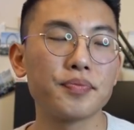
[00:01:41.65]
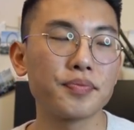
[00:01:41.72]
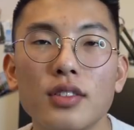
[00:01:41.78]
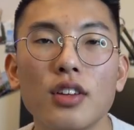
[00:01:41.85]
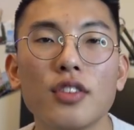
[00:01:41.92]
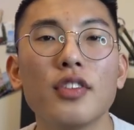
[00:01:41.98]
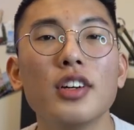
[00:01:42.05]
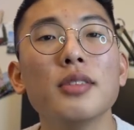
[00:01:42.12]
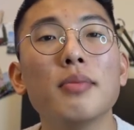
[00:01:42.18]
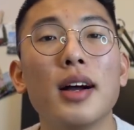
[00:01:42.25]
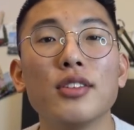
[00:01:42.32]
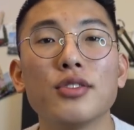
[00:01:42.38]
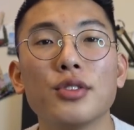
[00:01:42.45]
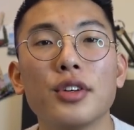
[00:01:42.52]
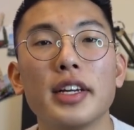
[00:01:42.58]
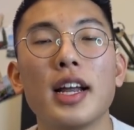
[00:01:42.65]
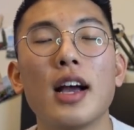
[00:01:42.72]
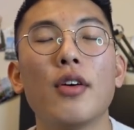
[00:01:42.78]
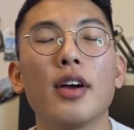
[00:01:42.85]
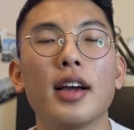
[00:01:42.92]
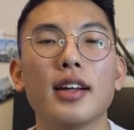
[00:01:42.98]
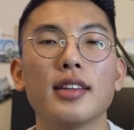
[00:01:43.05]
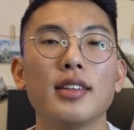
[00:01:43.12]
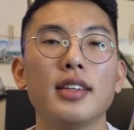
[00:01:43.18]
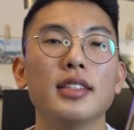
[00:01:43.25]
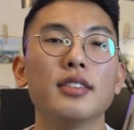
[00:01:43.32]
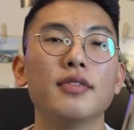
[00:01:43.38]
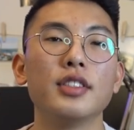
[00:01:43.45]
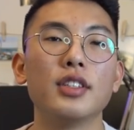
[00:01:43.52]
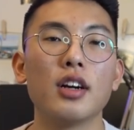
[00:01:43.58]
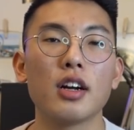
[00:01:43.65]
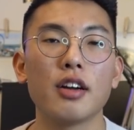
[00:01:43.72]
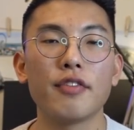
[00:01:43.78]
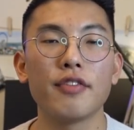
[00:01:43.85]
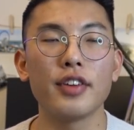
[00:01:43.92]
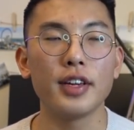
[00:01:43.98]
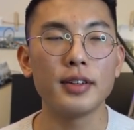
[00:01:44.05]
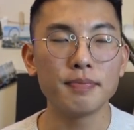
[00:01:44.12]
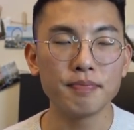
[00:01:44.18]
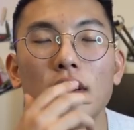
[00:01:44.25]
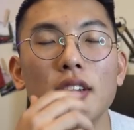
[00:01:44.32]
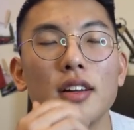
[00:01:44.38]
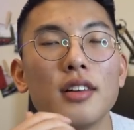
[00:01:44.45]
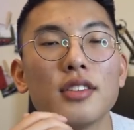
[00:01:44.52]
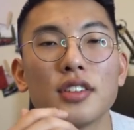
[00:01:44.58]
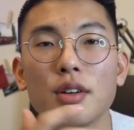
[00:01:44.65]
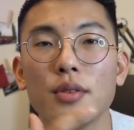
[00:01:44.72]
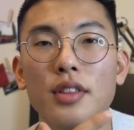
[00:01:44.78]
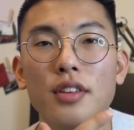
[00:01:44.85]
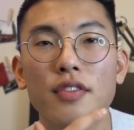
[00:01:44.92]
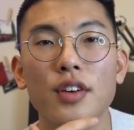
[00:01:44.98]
So as far as my story and how I got into photography, it all started with a